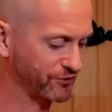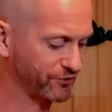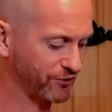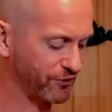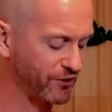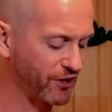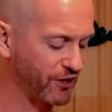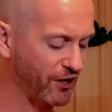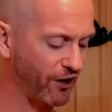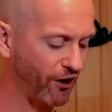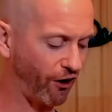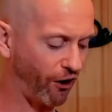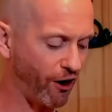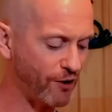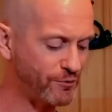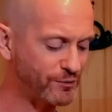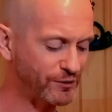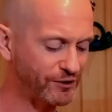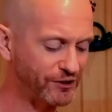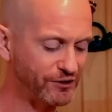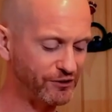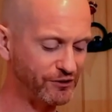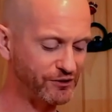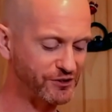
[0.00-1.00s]
So I'm going
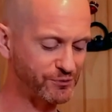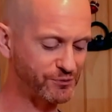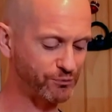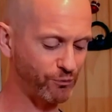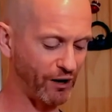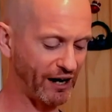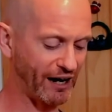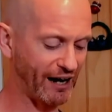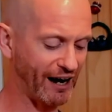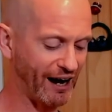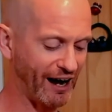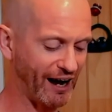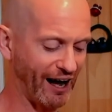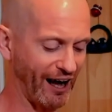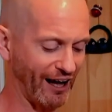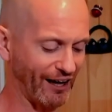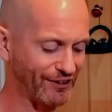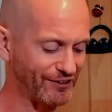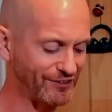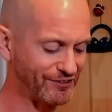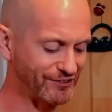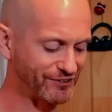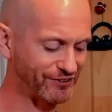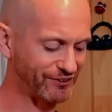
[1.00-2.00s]
to use my
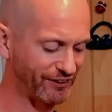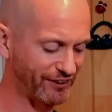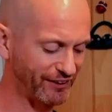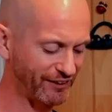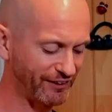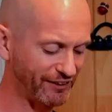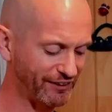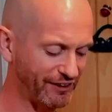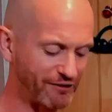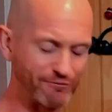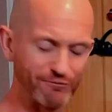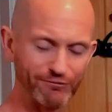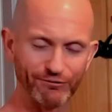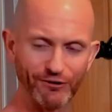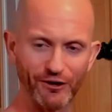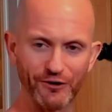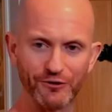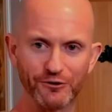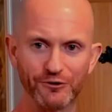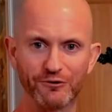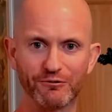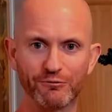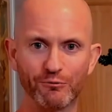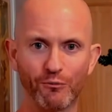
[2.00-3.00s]
hand in
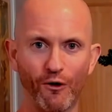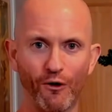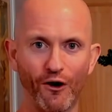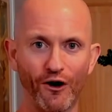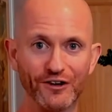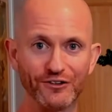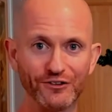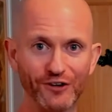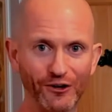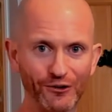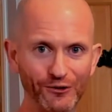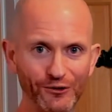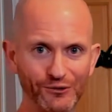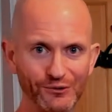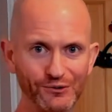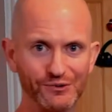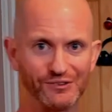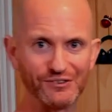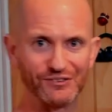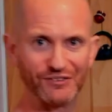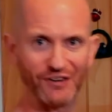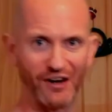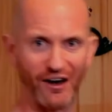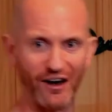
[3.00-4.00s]
front of my
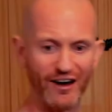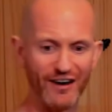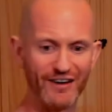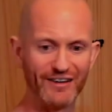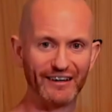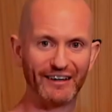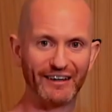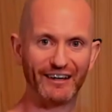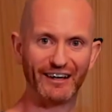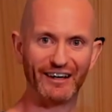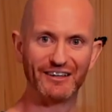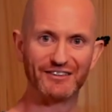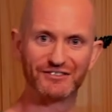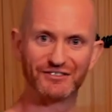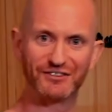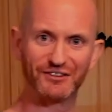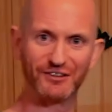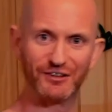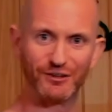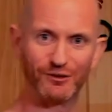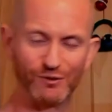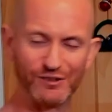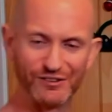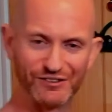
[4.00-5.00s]
knuckles there
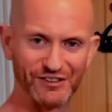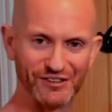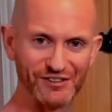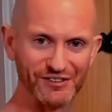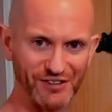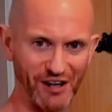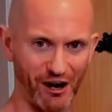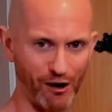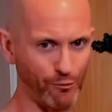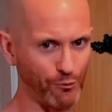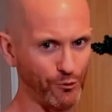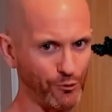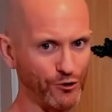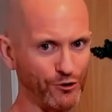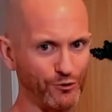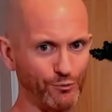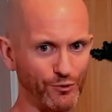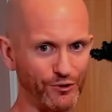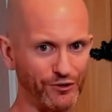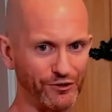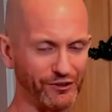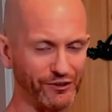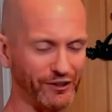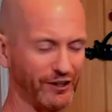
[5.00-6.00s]
to resist that
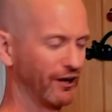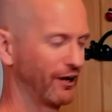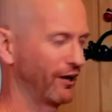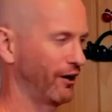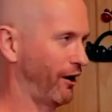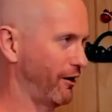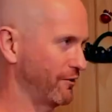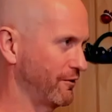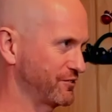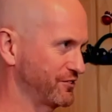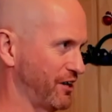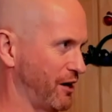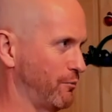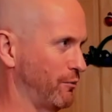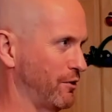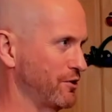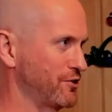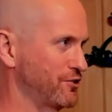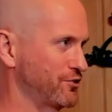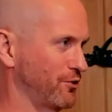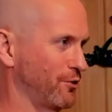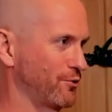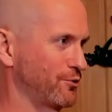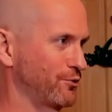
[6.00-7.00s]
movement. I've set my
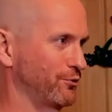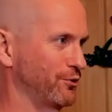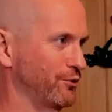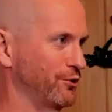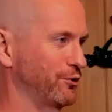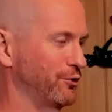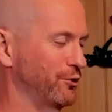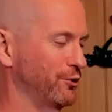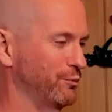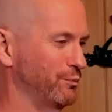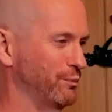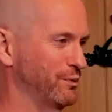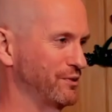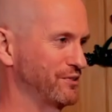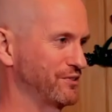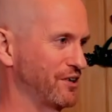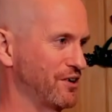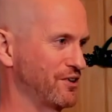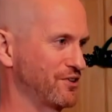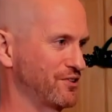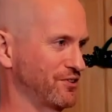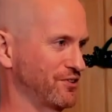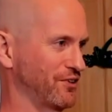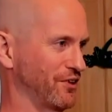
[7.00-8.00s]
shoulder in a good
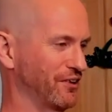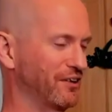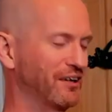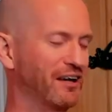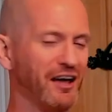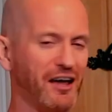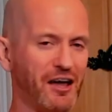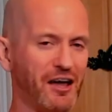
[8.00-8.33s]
position.